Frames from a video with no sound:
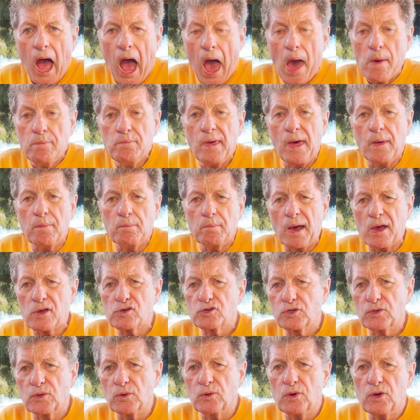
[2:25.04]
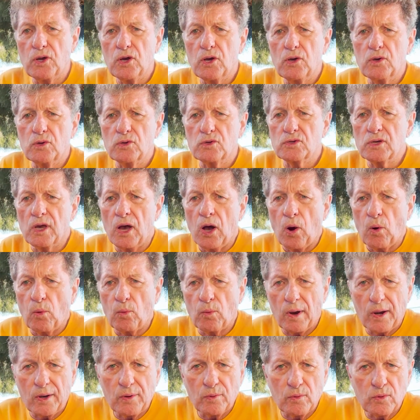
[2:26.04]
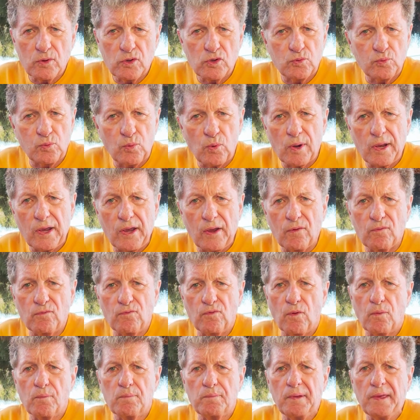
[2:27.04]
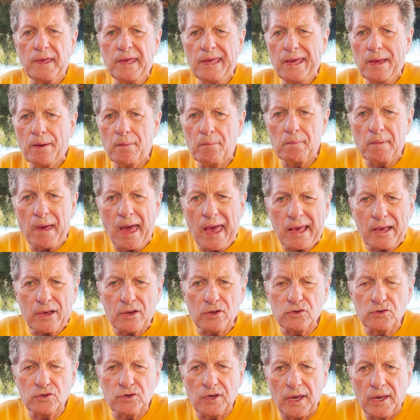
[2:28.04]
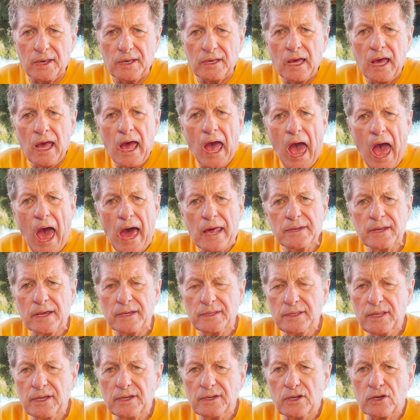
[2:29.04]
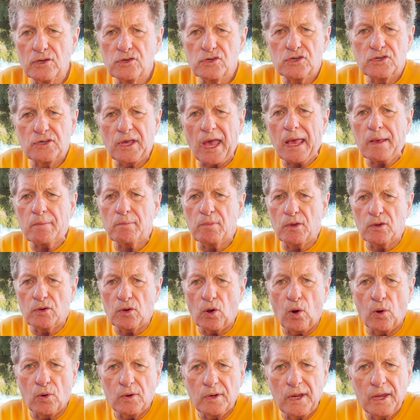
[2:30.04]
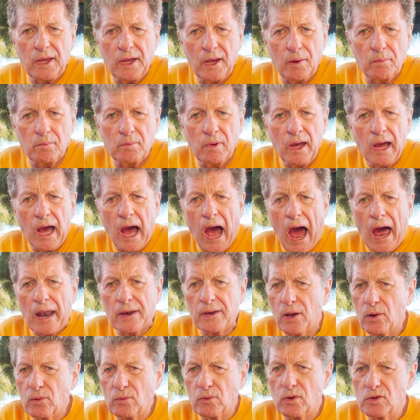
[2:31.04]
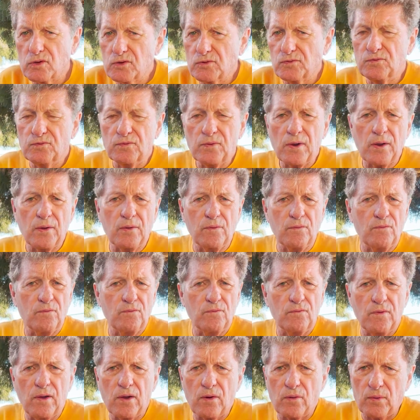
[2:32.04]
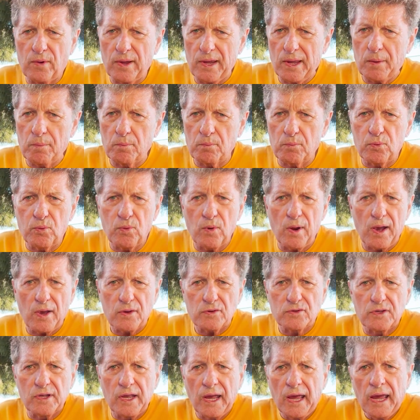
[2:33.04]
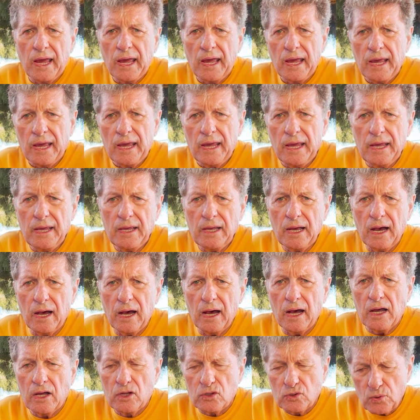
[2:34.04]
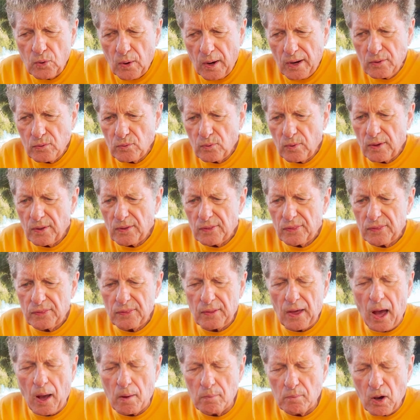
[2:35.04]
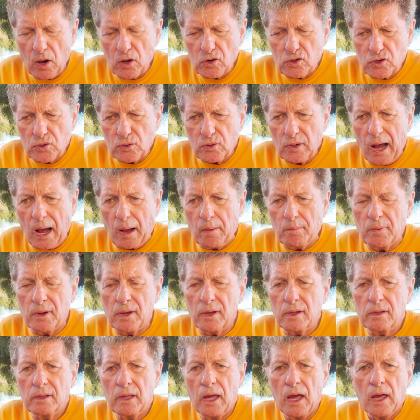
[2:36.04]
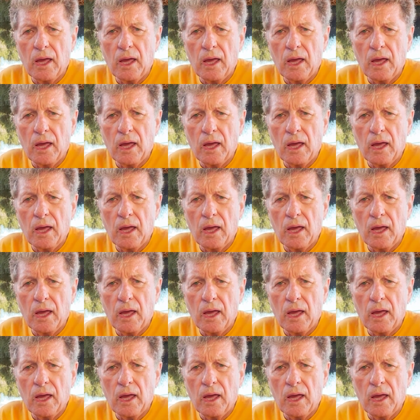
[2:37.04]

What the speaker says: I met Master Hughes when I was working for PM Magazine, and I did a segment on him, and I was very impressed. He trained with Matsuyama